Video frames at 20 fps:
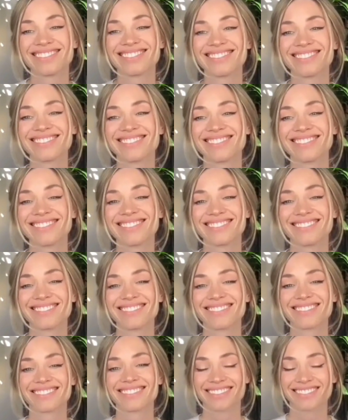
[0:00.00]

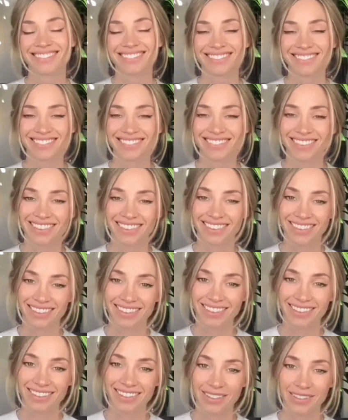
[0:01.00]

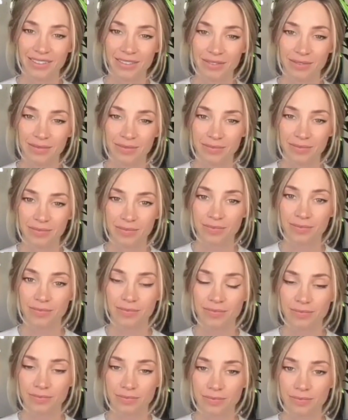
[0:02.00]

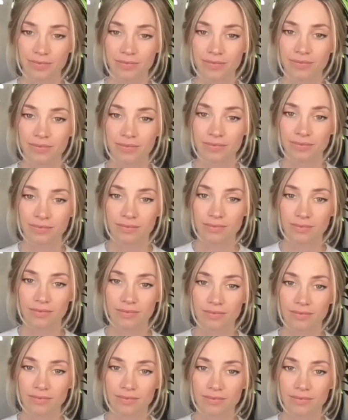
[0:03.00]

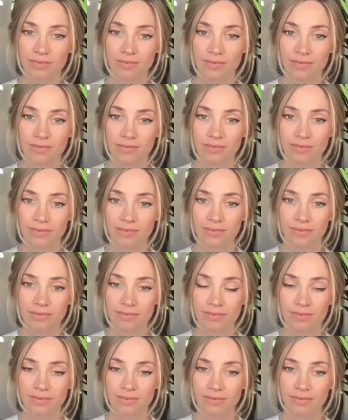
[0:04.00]
(silent)